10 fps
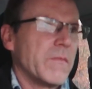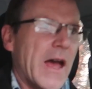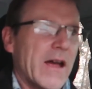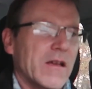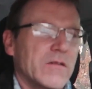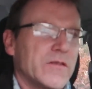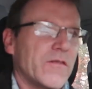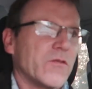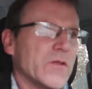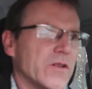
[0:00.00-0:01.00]
back
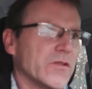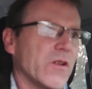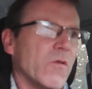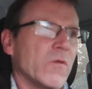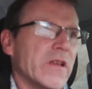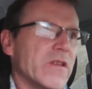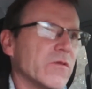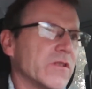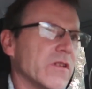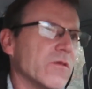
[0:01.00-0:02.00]
several years ago when I
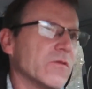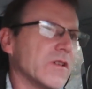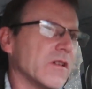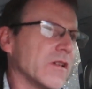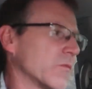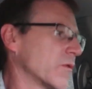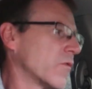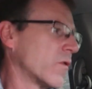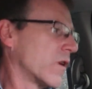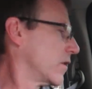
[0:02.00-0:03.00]
used to use it a little bit
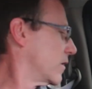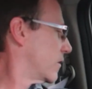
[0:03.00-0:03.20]
more.